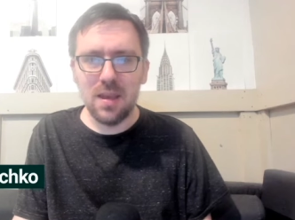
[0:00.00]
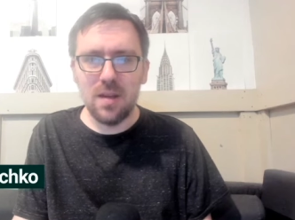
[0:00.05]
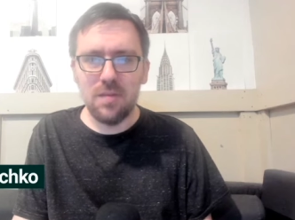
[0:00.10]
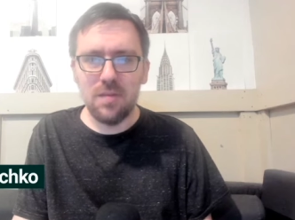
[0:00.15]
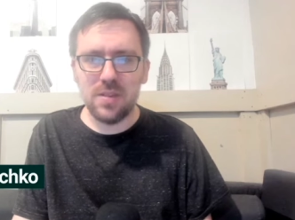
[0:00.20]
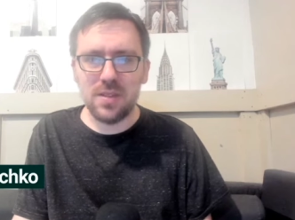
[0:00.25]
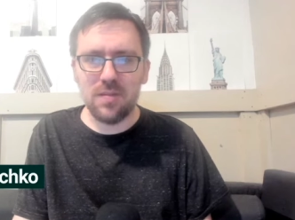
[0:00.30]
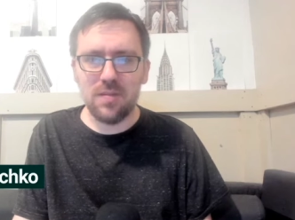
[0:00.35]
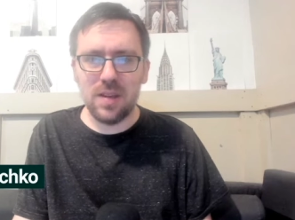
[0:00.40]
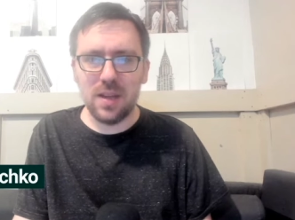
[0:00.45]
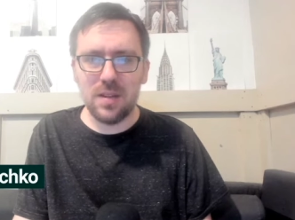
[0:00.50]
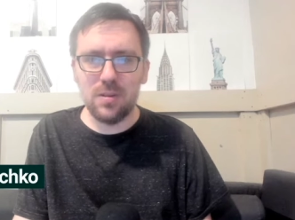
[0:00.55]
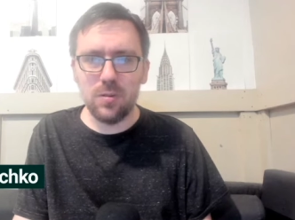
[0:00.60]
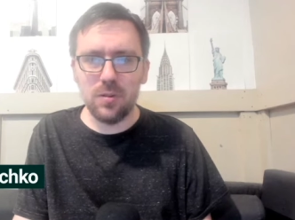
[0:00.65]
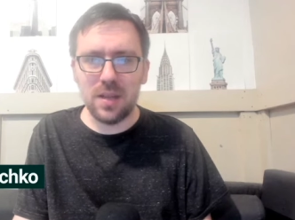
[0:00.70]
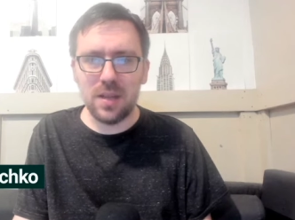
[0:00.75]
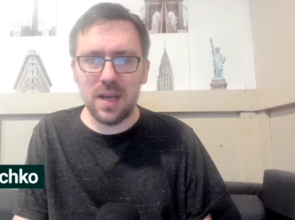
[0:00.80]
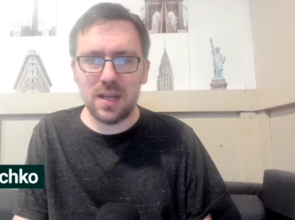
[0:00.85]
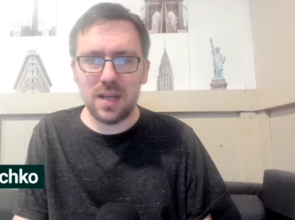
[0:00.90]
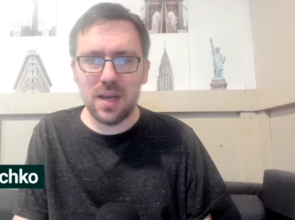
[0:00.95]
Visit
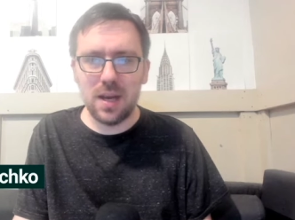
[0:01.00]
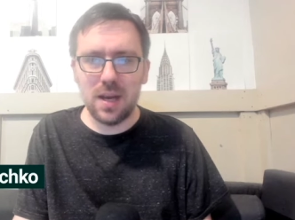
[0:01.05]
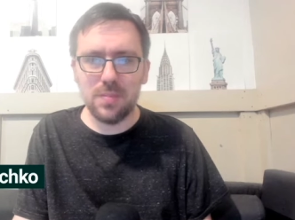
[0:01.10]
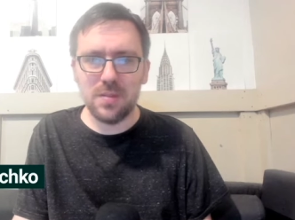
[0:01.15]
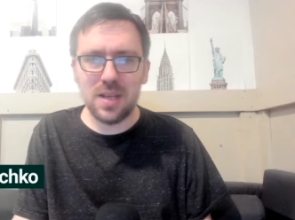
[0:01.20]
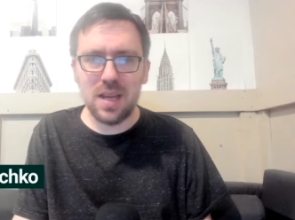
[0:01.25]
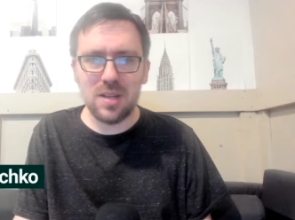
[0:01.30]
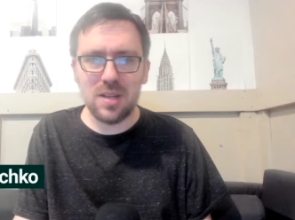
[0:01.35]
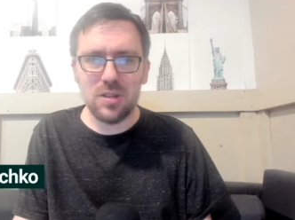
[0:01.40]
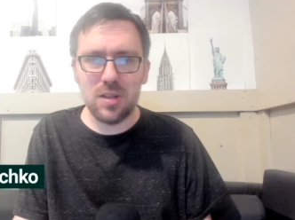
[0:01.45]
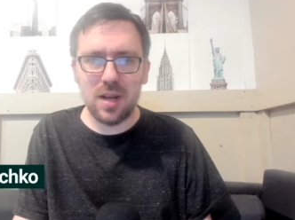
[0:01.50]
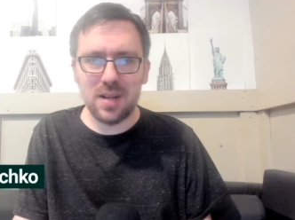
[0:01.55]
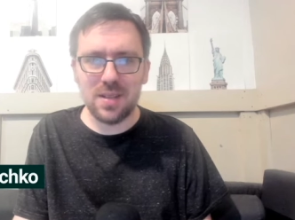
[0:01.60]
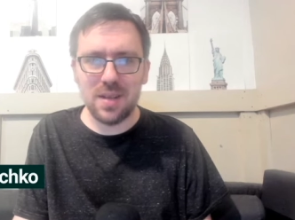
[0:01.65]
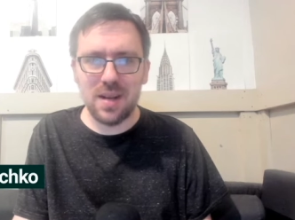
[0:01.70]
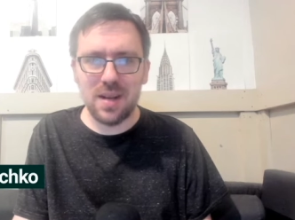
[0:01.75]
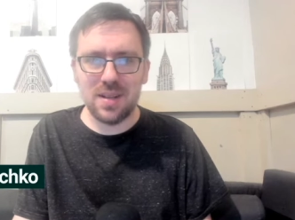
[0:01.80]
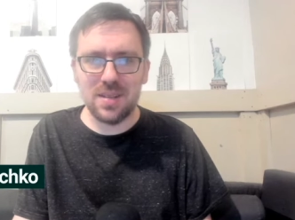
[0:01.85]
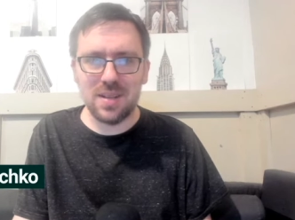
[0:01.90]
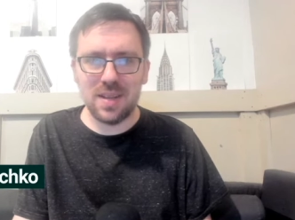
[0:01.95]
fanduel.com slash locked
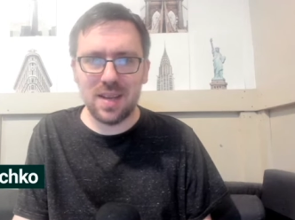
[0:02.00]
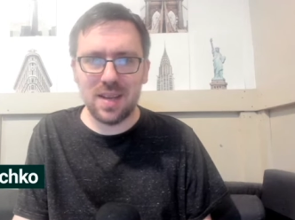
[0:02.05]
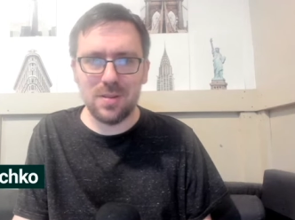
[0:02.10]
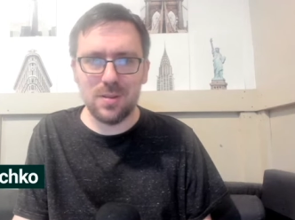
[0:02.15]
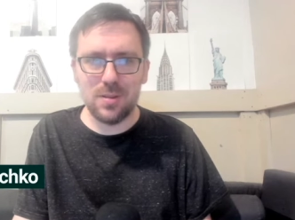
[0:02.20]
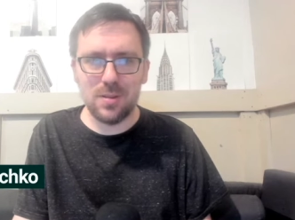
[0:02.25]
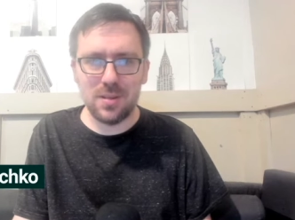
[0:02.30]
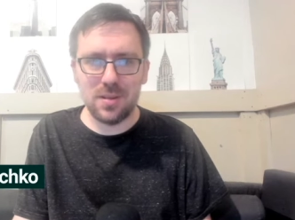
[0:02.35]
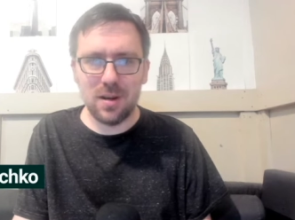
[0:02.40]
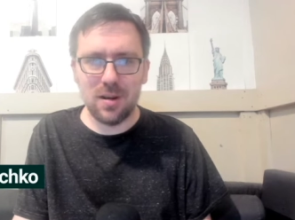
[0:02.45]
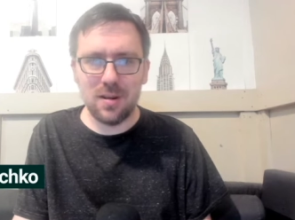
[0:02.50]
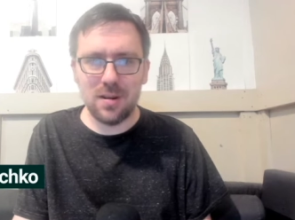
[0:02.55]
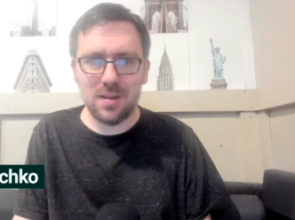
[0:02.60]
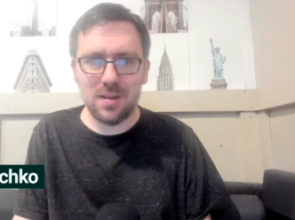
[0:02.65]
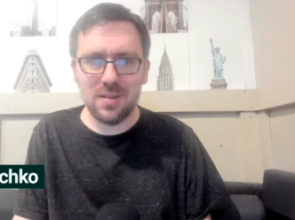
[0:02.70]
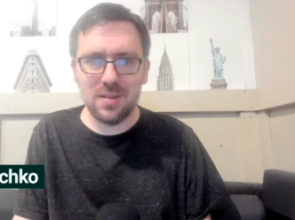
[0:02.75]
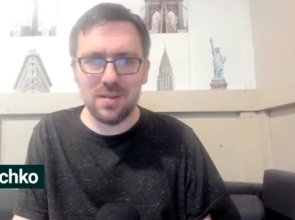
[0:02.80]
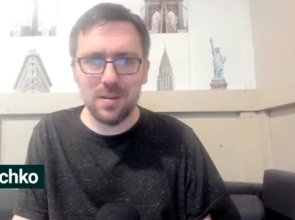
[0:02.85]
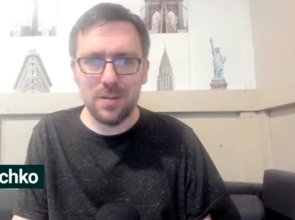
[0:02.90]
on to get started.